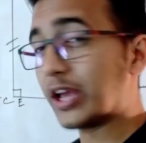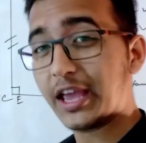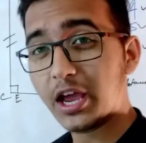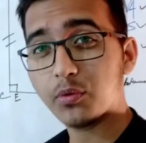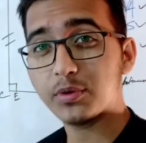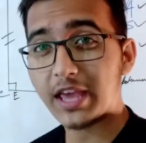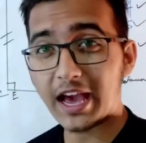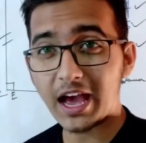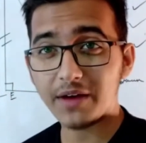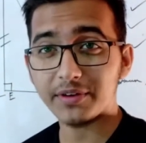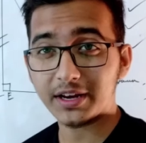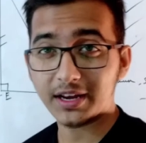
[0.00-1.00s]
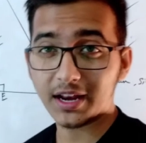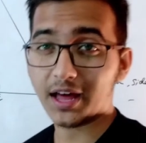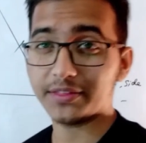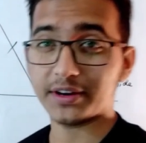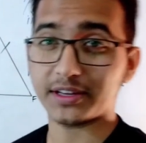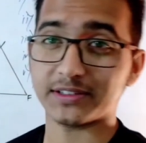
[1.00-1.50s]
we have another
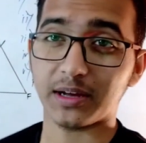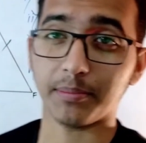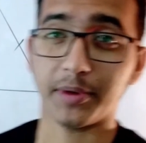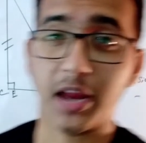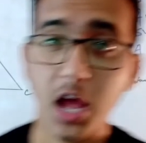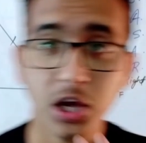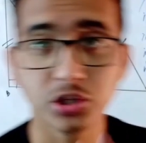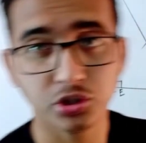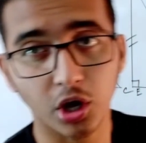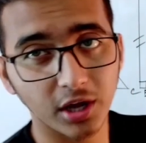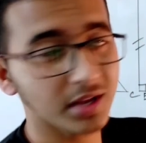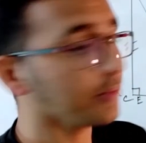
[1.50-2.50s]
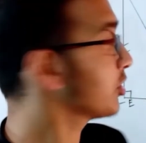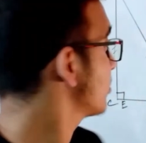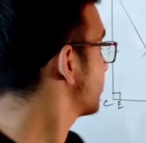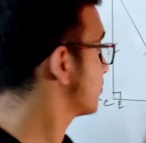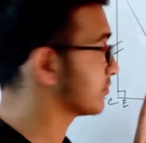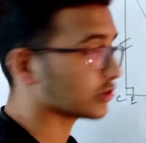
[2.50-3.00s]
example. Sorry
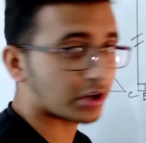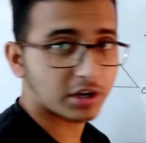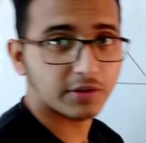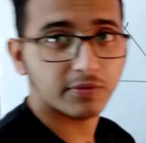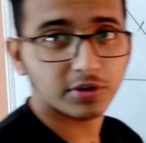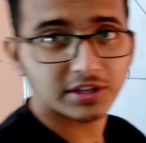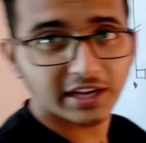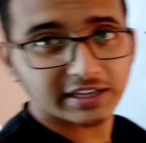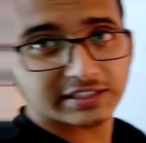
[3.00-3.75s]
for that